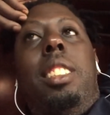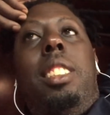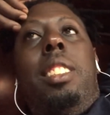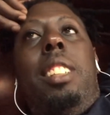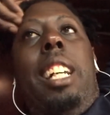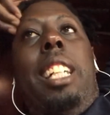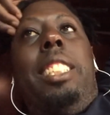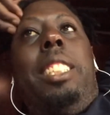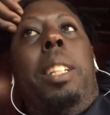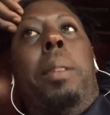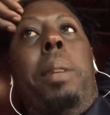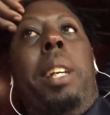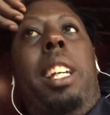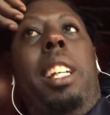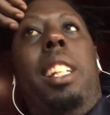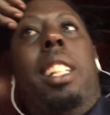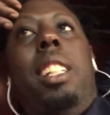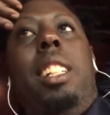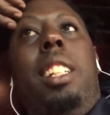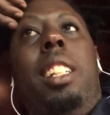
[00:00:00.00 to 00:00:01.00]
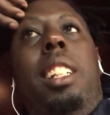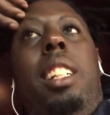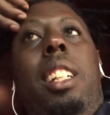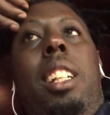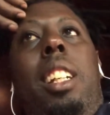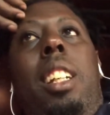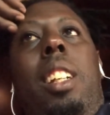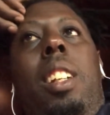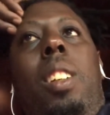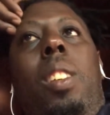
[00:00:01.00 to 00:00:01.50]
We are Jimmy.
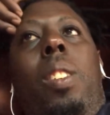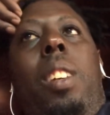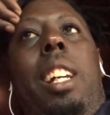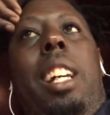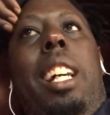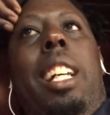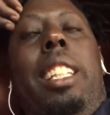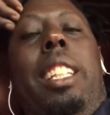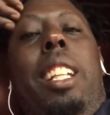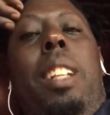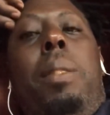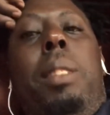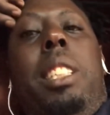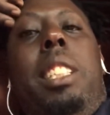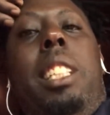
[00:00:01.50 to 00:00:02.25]
What you tell me, sir?